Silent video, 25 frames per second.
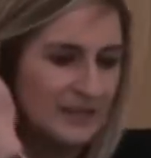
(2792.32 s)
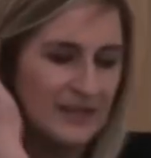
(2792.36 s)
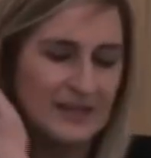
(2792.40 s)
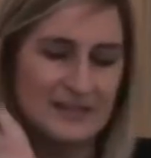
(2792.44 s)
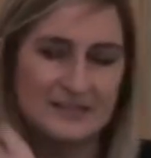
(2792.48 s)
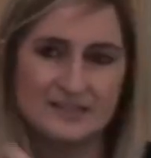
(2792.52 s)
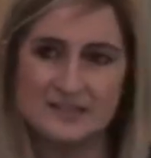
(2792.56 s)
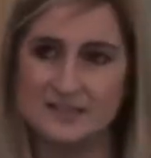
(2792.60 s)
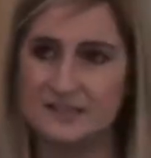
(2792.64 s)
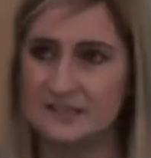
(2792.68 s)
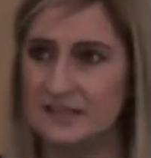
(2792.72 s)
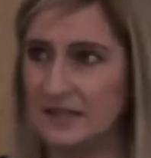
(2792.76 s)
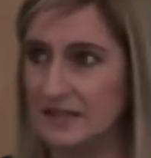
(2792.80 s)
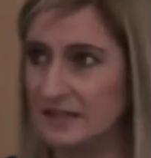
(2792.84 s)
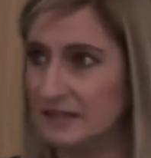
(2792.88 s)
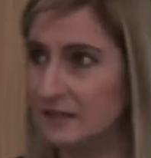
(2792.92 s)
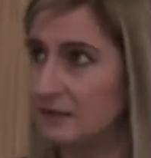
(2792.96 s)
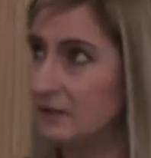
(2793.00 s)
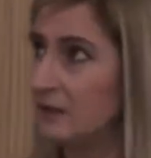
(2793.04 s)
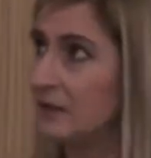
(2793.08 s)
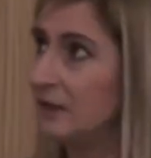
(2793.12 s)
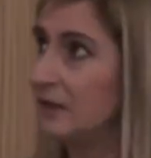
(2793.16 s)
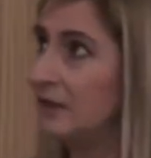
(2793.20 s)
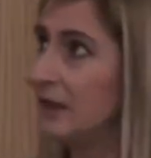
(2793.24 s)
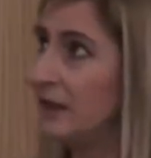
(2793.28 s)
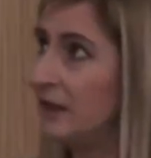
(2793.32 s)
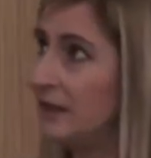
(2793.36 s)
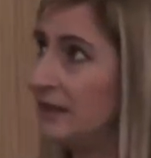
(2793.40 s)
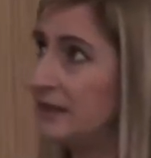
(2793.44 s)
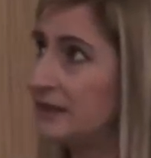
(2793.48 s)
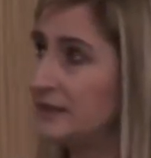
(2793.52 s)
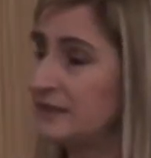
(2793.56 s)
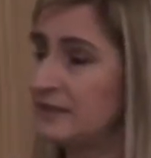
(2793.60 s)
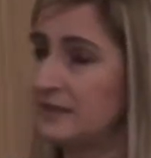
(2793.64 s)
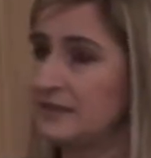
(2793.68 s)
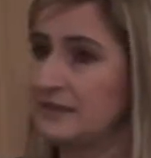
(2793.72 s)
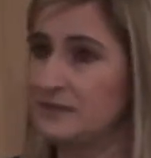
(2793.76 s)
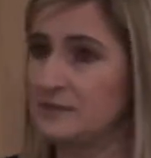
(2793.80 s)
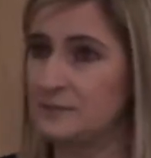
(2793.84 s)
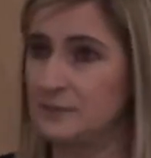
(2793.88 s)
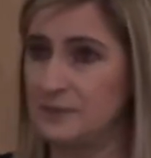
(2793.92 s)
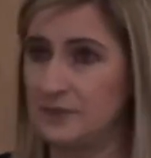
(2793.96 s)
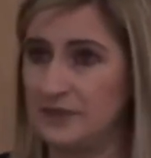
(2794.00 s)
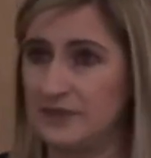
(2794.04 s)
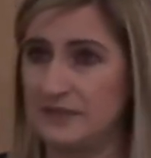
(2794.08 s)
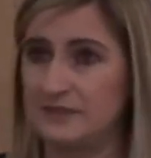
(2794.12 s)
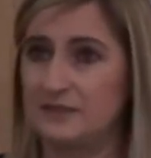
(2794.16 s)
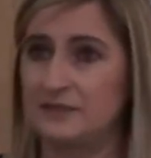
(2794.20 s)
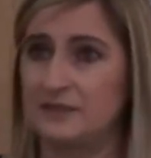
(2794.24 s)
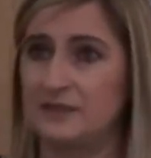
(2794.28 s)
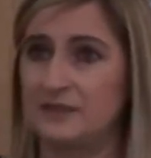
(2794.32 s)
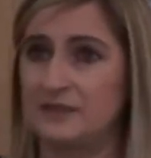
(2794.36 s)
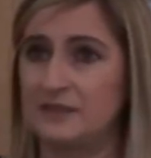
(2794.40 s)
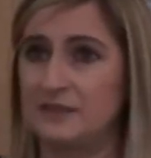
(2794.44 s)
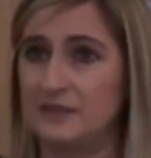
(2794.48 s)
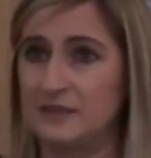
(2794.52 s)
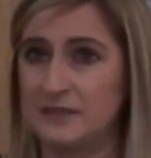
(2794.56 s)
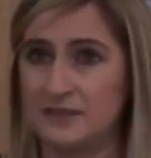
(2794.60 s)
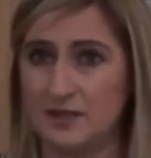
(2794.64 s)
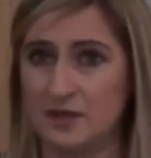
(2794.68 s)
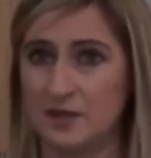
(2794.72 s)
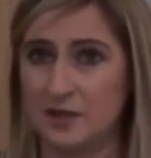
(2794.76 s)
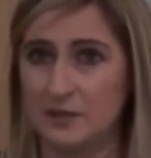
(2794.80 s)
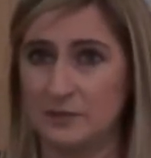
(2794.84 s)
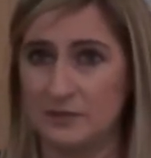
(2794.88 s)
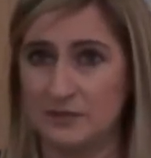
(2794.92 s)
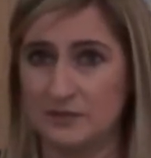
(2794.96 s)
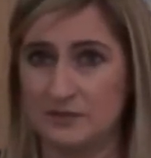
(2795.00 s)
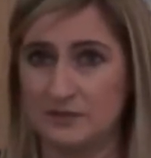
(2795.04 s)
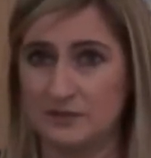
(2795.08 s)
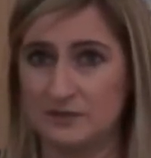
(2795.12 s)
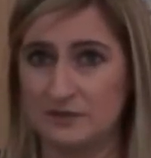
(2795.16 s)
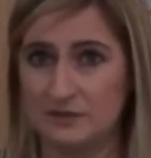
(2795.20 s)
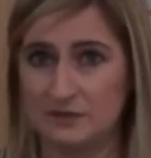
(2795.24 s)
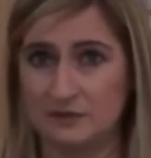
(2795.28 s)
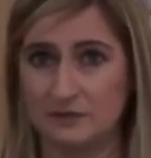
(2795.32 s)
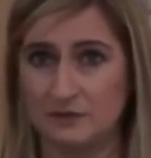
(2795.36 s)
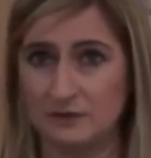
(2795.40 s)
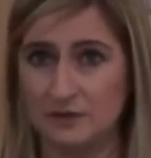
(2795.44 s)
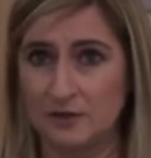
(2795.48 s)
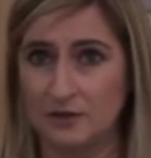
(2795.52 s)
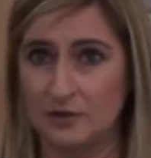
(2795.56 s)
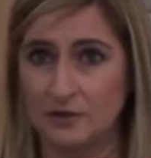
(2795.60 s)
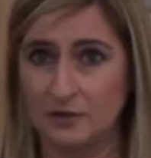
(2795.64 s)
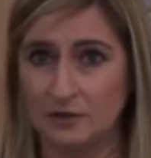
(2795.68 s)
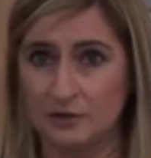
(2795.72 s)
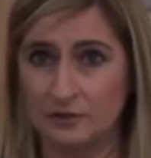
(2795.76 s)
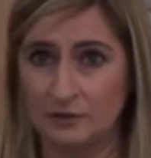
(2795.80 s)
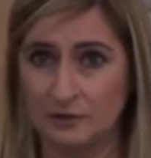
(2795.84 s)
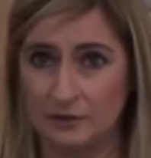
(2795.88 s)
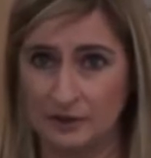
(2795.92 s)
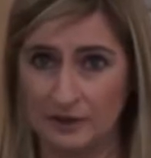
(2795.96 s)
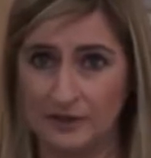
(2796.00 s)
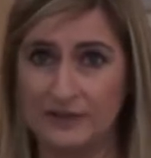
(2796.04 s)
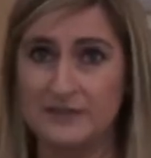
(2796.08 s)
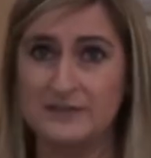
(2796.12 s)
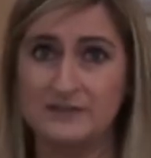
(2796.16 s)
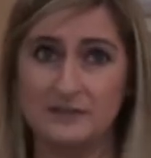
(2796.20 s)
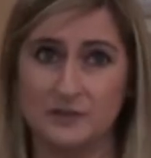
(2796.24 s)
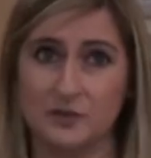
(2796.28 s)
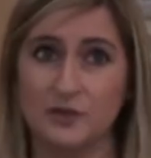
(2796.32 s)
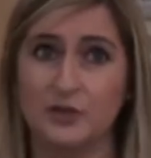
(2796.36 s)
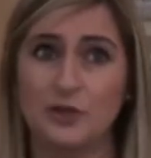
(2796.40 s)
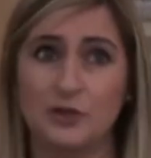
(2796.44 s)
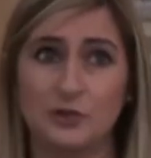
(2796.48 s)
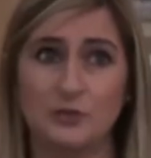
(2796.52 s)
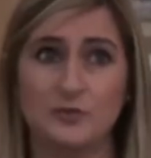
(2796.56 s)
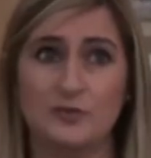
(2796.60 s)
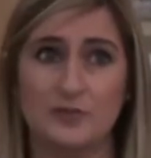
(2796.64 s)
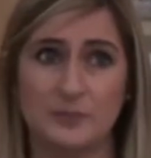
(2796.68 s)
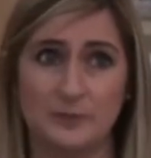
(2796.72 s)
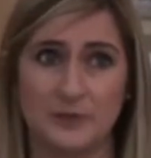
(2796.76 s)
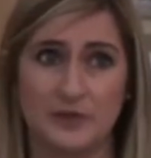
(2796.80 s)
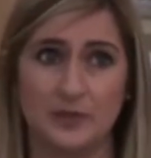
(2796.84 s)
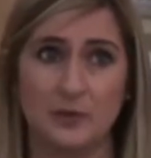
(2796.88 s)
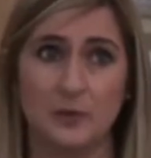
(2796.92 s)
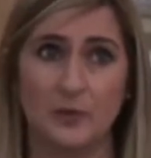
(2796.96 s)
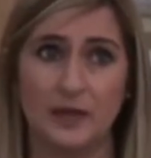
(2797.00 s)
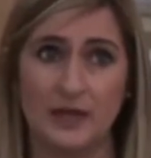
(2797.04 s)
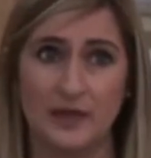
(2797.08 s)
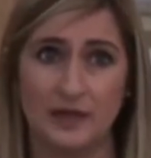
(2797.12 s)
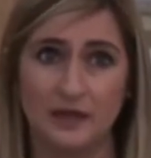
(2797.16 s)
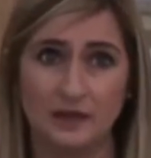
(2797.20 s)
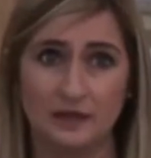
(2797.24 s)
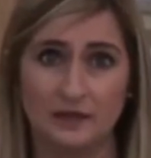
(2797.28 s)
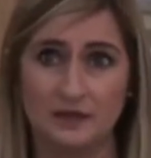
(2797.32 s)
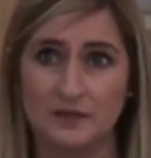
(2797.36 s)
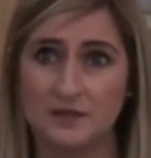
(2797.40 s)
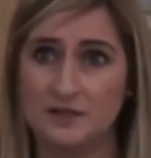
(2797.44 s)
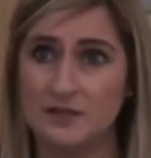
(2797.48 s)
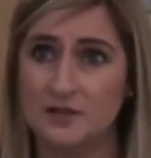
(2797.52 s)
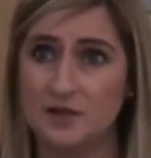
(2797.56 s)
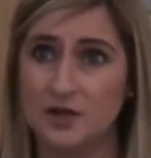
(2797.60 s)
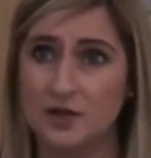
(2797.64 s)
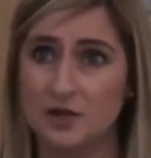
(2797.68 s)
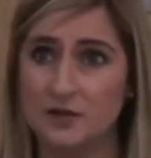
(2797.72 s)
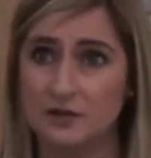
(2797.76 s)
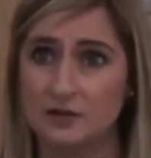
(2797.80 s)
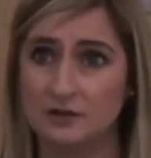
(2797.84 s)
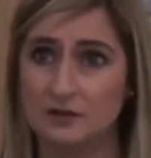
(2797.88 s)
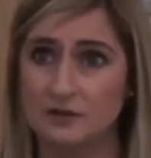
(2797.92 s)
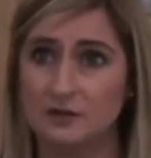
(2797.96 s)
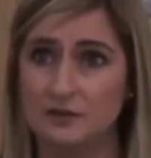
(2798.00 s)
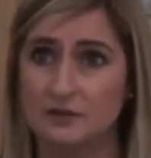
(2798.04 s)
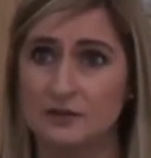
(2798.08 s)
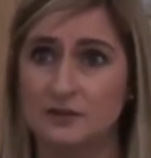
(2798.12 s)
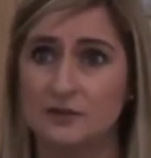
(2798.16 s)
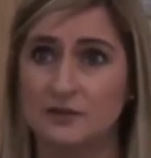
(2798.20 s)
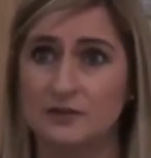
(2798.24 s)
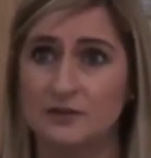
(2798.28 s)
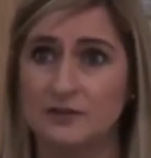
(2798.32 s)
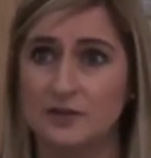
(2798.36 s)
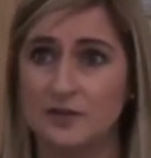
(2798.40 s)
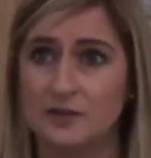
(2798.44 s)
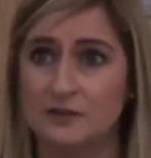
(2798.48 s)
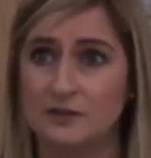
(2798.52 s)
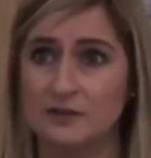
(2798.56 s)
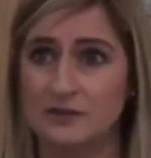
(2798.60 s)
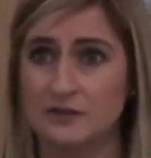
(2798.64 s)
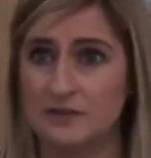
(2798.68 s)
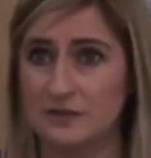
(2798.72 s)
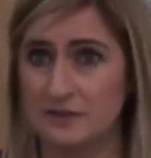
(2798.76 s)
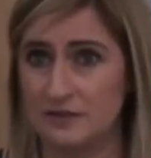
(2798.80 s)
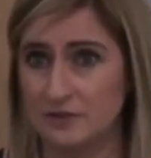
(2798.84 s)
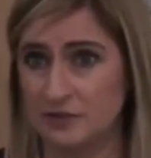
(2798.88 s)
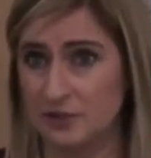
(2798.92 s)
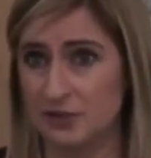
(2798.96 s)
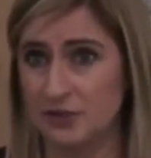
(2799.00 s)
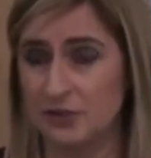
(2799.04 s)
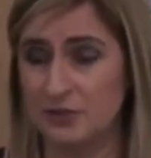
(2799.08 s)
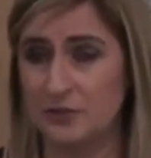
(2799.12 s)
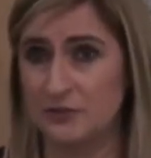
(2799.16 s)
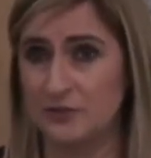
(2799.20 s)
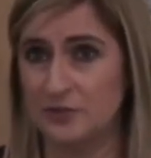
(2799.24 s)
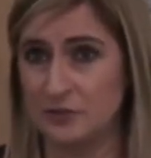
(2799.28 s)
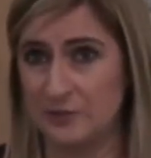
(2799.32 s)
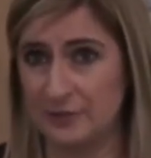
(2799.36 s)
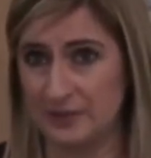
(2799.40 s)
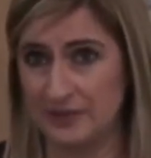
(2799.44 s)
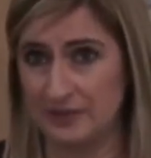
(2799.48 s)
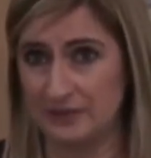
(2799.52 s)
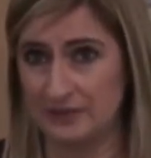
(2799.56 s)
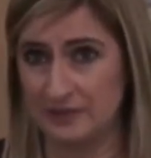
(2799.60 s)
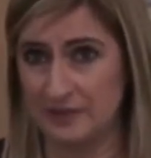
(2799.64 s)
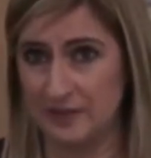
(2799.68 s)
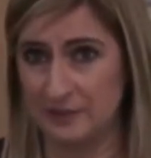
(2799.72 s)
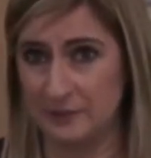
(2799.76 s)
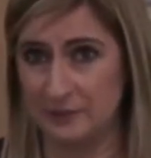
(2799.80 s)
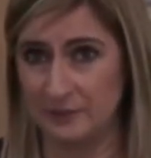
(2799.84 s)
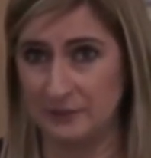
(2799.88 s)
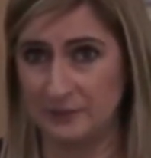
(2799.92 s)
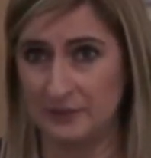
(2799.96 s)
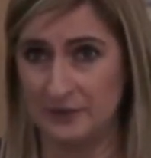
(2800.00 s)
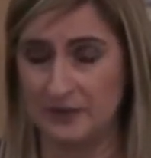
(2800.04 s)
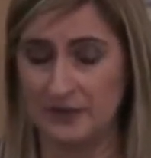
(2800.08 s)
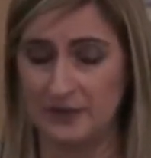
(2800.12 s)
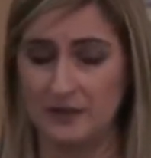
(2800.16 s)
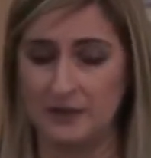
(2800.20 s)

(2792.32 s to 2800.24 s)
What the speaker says: As I said, light is basically determines, our light is our cue to be awake. Darkness is our cue to be asleep.